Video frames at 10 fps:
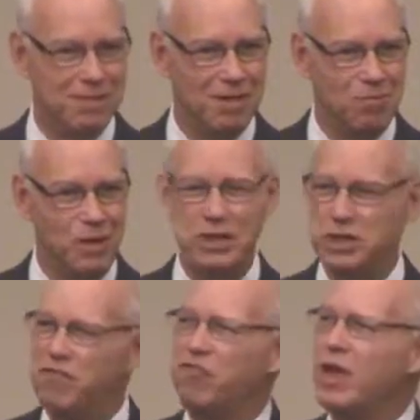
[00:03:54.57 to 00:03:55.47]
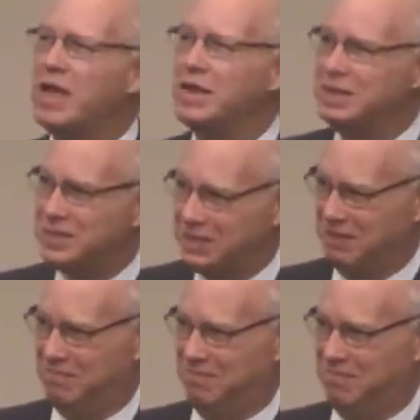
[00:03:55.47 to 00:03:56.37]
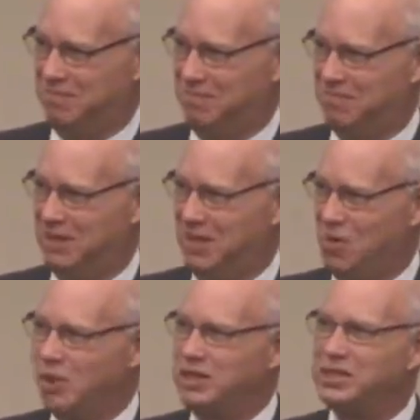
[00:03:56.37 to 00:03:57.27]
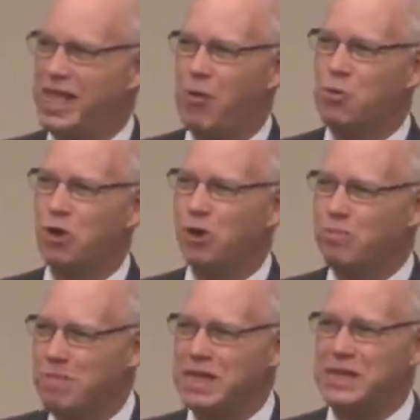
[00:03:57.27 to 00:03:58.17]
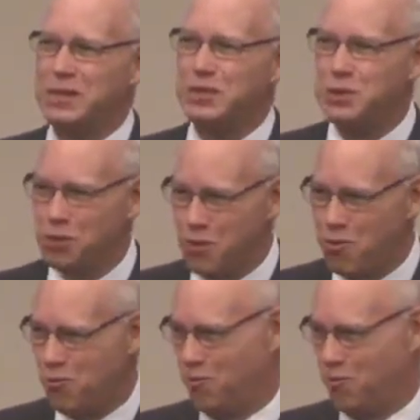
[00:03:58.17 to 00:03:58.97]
What is a friend? What does that word mean to you?